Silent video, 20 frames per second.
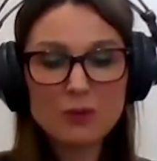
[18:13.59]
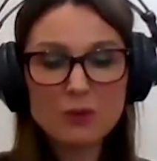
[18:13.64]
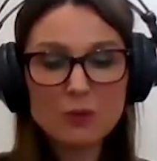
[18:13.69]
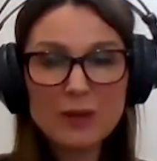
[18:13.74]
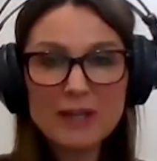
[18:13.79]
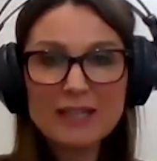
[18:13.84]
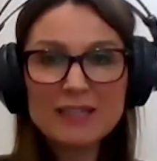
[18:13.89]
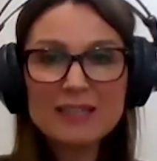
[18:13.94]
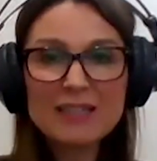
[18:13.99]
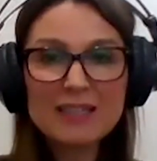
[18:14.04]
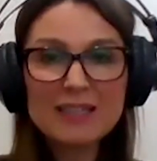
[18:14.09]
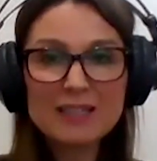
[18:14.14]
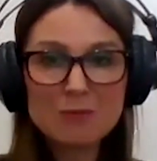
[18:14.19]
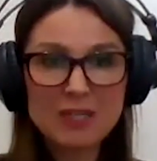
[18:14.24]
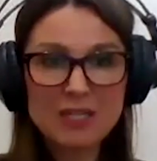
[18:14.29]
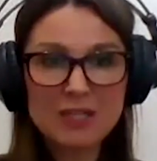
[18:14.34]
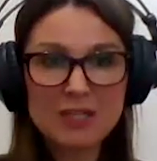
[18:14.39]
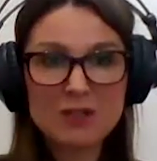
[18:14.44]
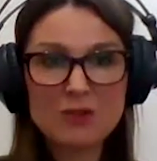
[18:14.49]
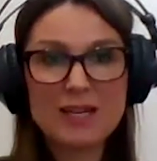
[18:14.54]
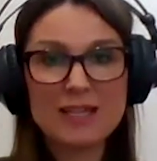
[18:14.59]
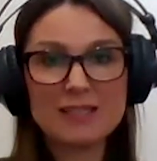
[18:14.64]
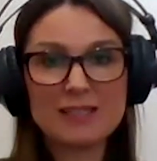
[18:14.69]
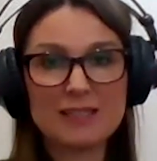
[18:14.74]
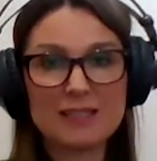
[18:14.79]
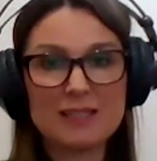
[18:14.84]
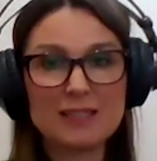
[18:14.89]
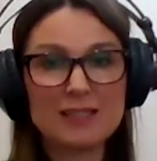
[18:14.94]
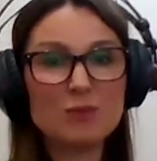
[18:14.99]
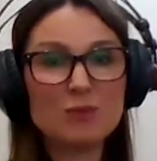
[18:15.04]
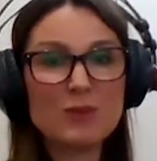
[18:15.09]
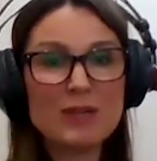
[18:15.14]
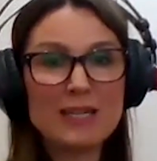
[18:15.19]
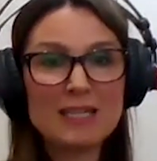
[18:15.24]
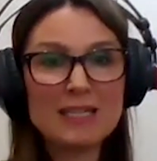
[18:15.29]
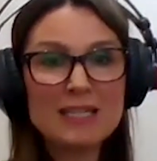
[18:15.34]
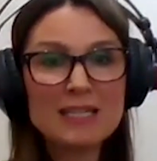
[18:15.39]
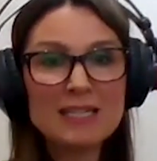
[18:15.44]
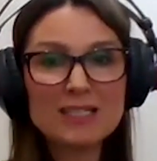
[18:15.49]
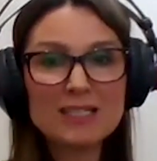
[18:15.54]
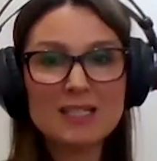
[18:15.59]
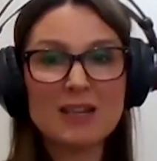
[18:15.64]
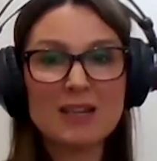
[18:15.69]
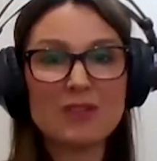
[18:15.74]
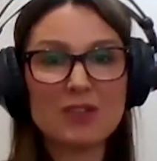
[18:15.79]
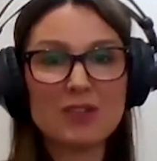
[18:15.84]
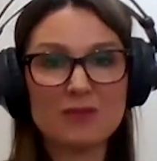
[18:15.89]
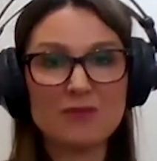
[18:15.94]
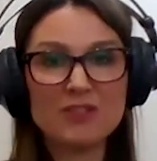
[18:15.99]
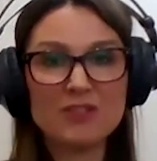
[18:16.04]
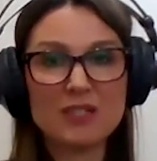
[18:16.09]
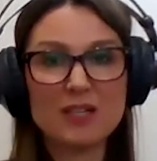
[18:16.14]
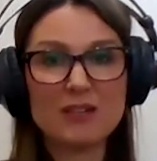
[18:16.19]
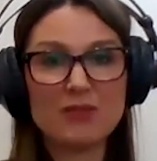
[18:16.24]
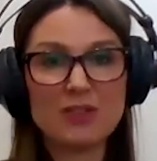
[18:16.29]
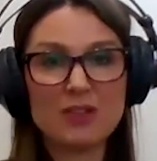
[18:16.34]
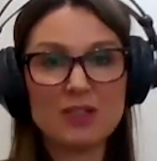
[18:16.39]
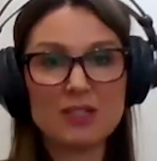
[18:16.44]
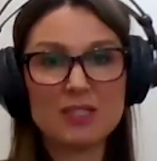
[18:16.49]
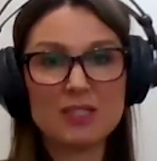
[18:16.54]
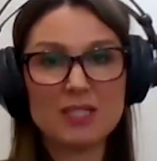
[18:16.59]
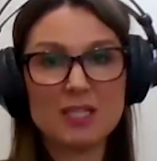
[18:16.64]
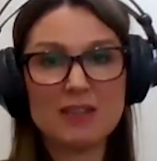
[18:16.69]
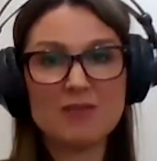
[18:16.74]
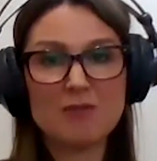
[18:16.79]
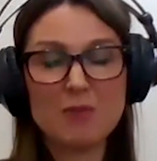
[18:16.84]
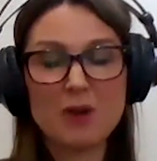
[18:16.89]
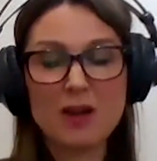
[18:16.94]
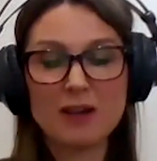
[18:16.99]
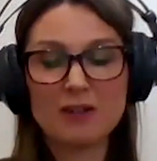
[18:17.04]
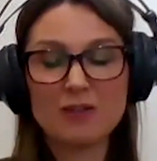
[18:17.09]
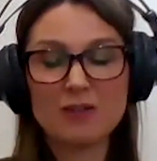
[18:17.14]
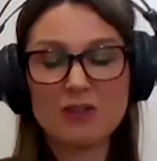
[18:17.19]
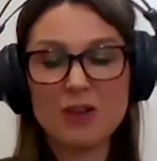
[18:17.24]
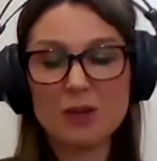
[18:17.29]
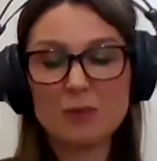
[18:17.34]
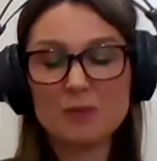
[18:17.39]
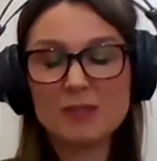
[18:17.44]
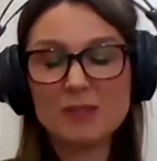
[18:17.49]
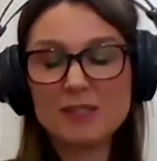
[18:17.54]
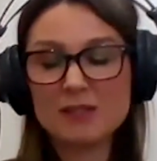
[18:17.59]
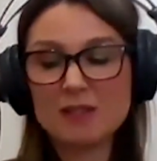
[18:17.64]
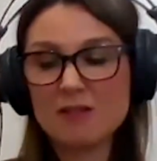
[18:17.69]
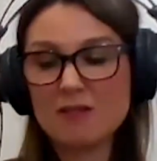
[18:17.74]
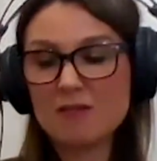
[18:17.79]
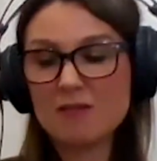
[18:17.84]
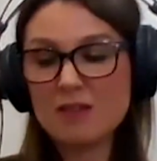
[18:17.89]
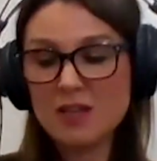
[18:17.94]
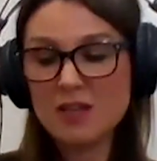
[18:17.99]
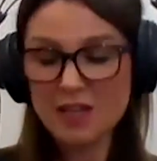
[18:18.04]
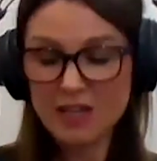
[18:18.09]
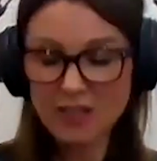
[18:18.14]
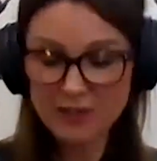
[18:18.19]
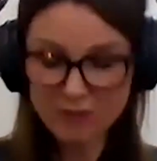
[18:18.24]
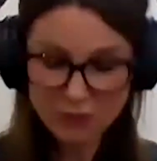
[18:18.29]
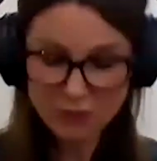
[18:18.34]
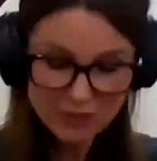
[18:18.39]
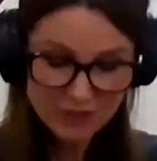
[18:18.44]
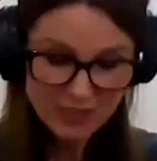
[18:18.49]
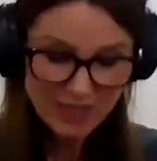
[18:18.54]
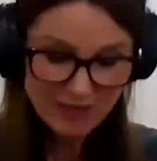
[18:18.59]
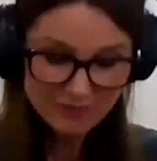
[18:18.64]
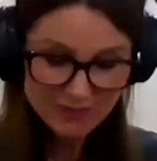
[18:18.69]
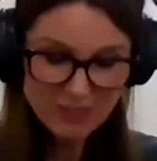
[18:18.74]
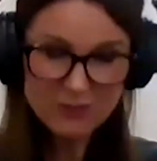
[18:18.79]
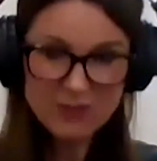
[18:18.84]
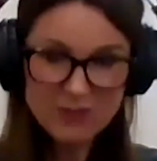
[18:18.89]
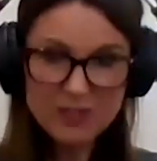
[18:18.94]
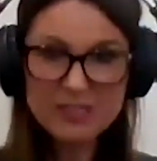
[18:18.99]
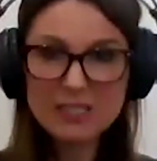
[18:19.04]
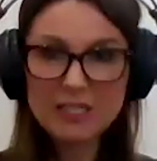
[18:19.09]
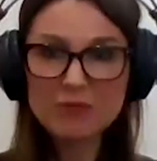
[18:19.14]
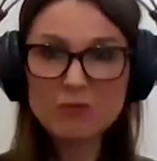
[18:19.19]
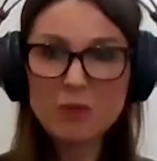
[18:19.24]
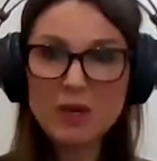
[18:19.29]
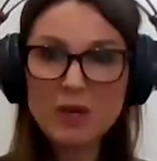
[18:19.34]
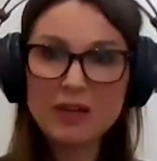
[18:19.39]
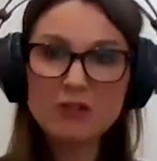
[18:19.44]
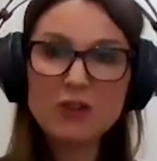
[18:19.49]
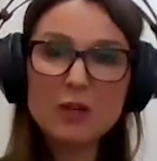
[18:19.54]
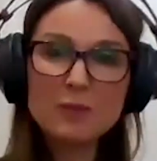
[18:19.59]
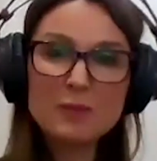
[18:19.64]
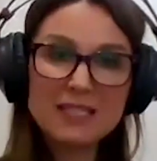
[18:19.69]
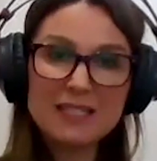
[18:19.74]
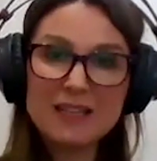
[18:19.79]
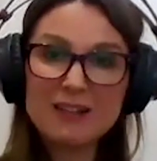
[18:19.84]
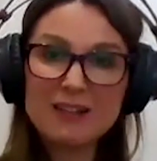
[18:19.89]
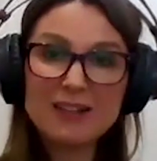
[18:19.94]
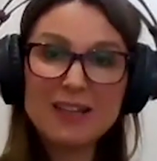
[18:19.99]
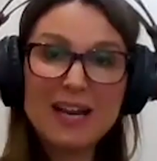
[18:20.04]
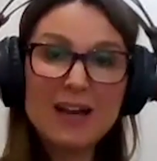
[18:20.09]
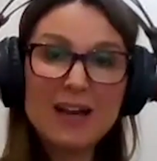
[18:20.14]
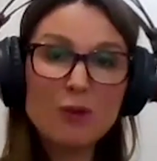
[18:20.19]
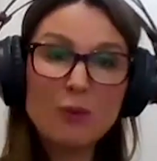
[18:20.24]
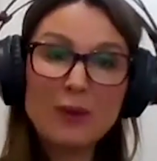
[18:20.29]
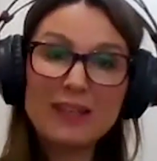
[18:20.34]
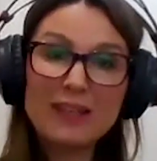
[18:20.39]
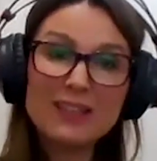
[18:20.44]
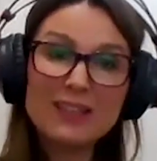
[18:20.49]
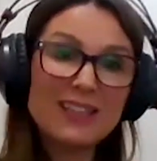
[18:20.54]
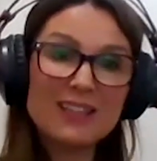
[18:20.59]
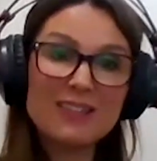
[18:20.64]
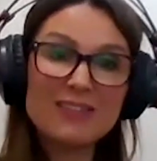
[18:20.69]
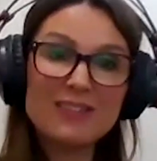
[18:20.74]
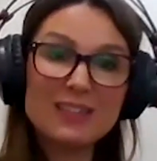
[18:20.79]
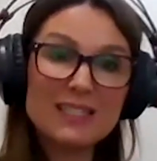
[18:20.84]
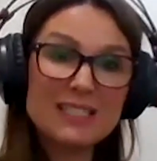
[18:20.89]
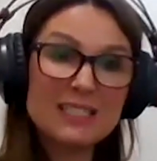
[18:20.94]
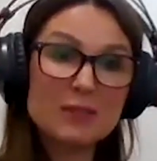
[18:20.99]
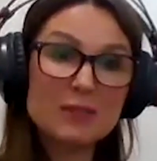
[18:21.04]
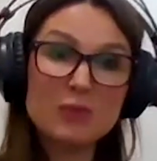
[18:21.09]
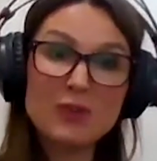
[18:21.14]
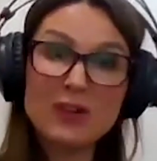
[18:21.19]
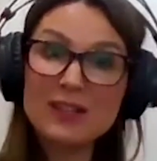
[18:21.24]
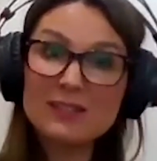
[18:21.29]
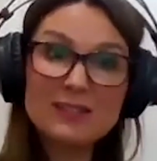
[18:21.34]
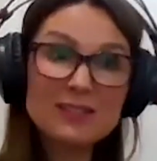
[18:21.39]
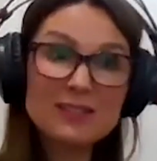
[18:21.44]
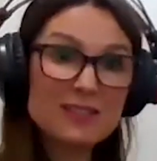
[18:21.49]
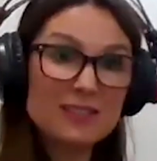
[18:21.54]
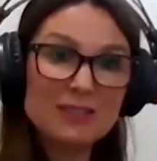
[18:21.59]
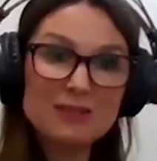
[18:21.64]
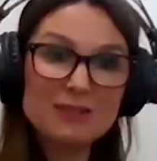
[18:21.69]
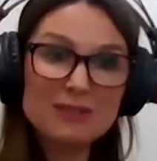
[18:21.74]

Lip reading: we need amino acids, we need diversity of microbes. So if we don't have diversity of microbes in our gut, we can get really depressed.